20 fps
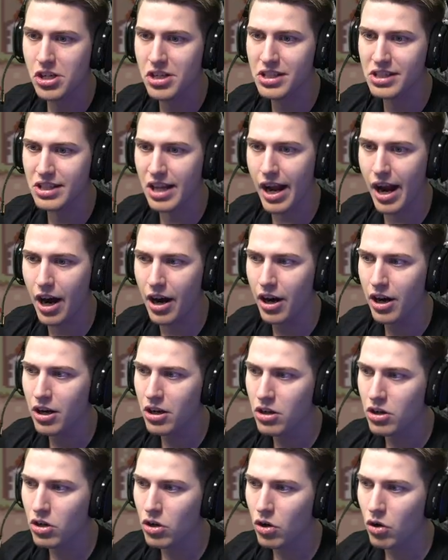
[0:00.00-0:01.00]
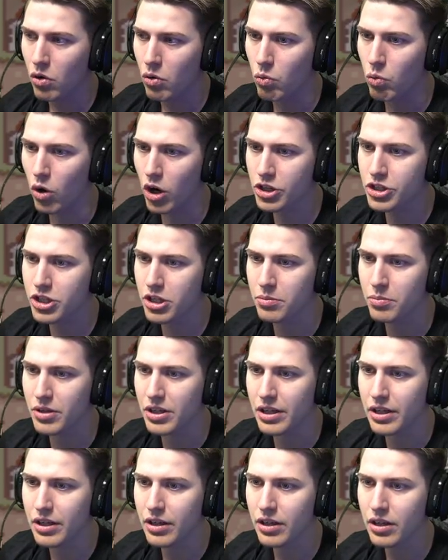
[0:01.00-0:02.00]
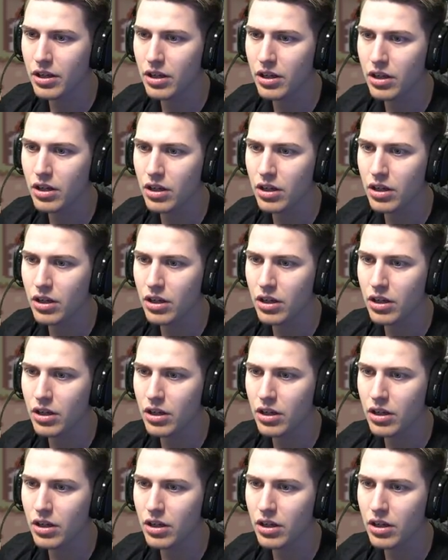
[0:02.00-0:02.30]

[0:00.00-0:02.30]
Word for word: She's there! Watching me.